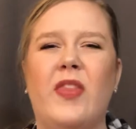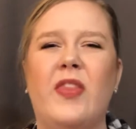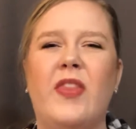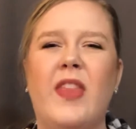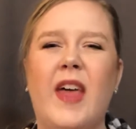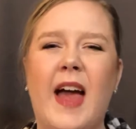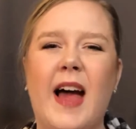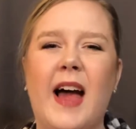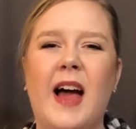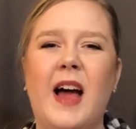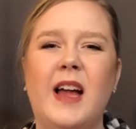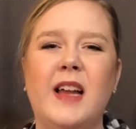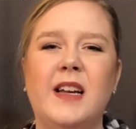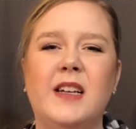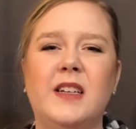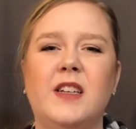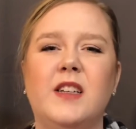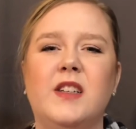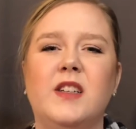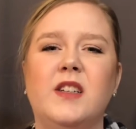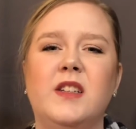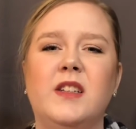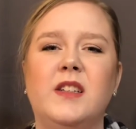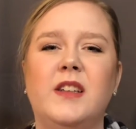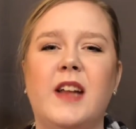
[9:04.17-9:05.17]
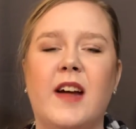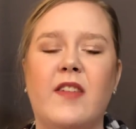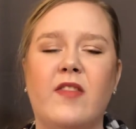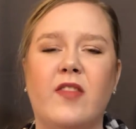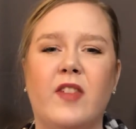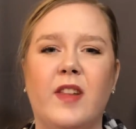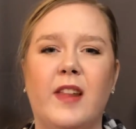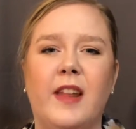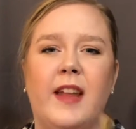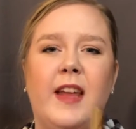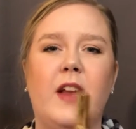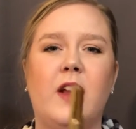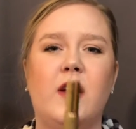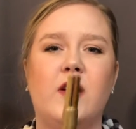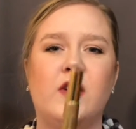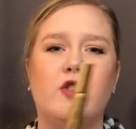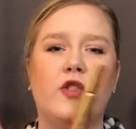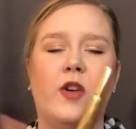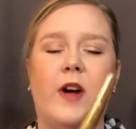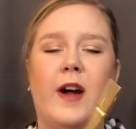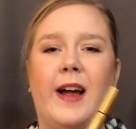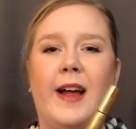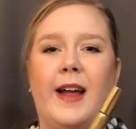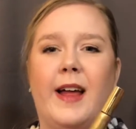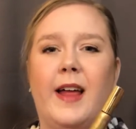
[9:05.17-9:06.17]
that, definitely
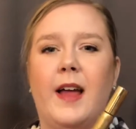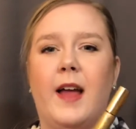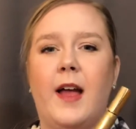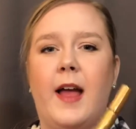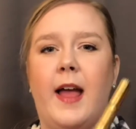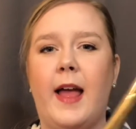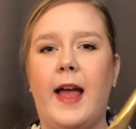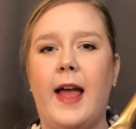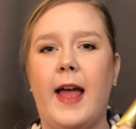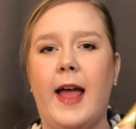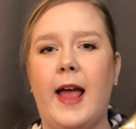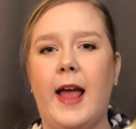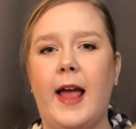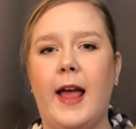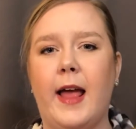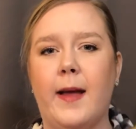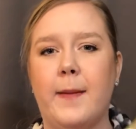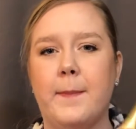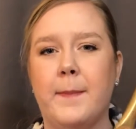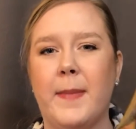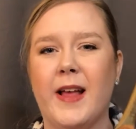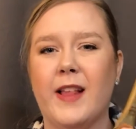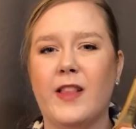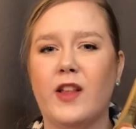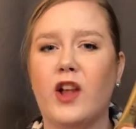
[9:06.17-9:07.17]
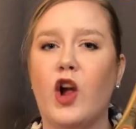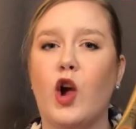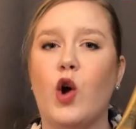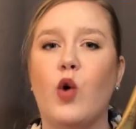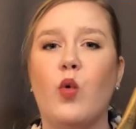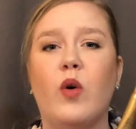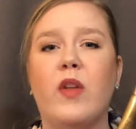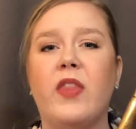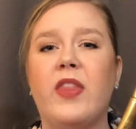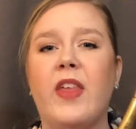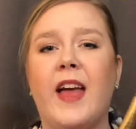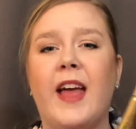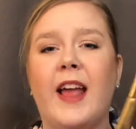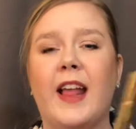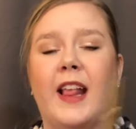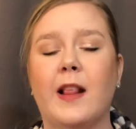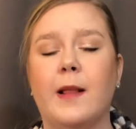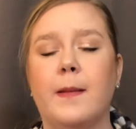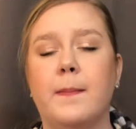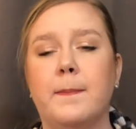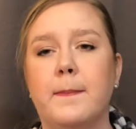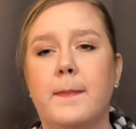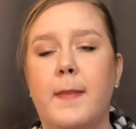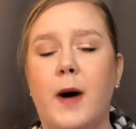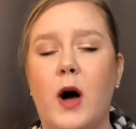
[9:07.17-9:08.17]
try a mascara with a
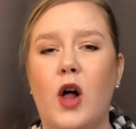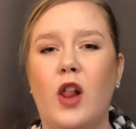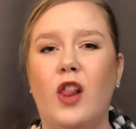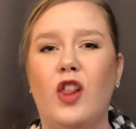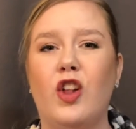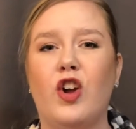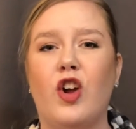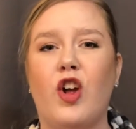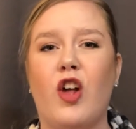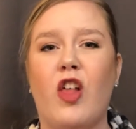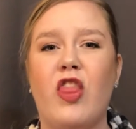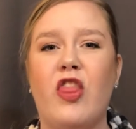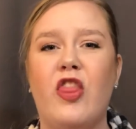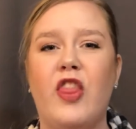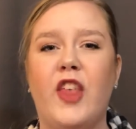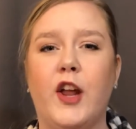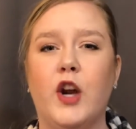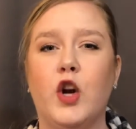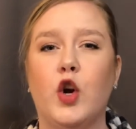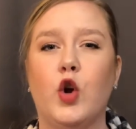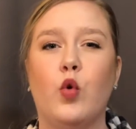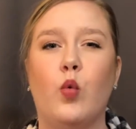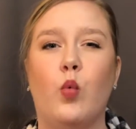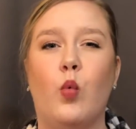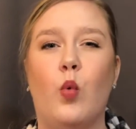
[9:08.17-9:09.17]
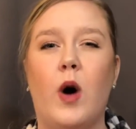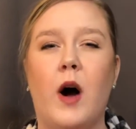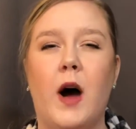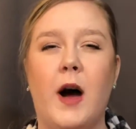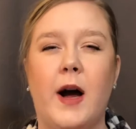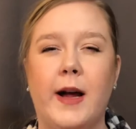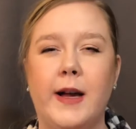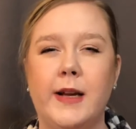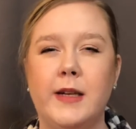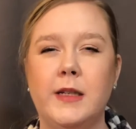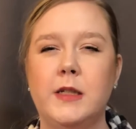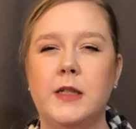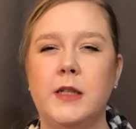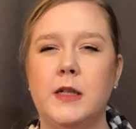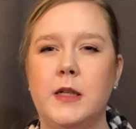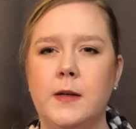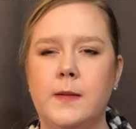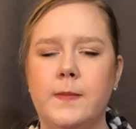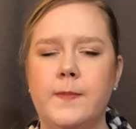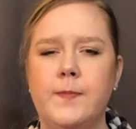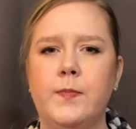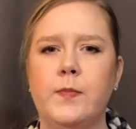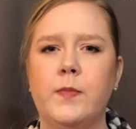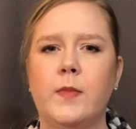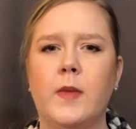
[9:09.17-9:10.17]
smaller, thinner wand.
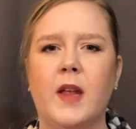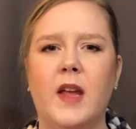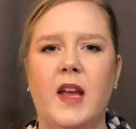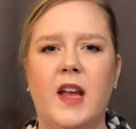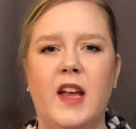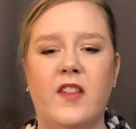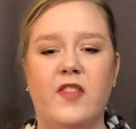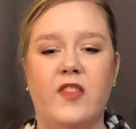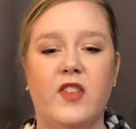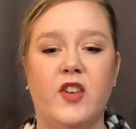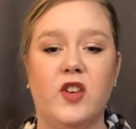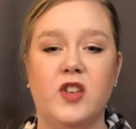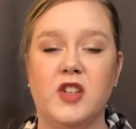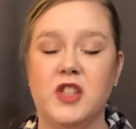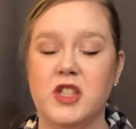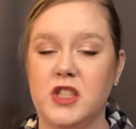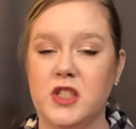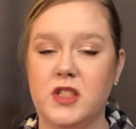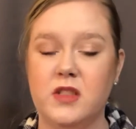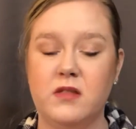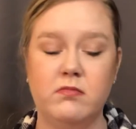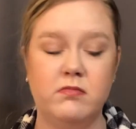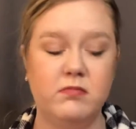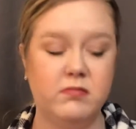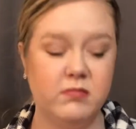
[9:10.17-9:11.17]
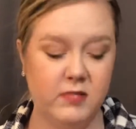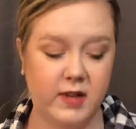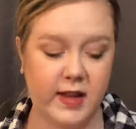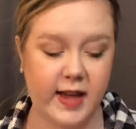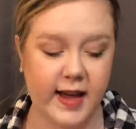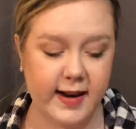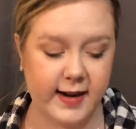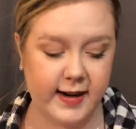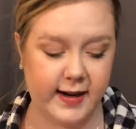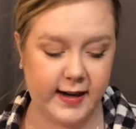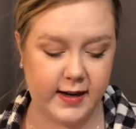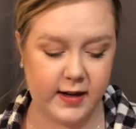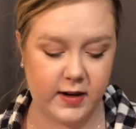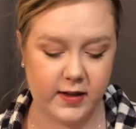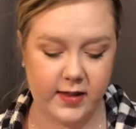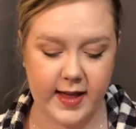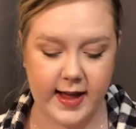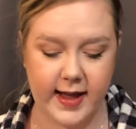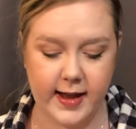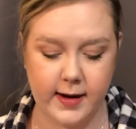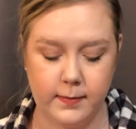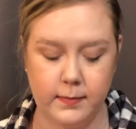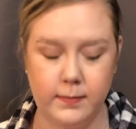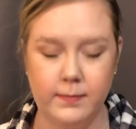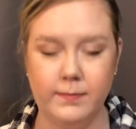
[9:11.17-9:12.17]
If you're just getting into
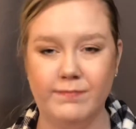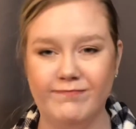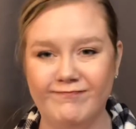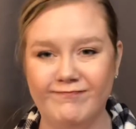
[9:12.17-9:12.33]
that, it's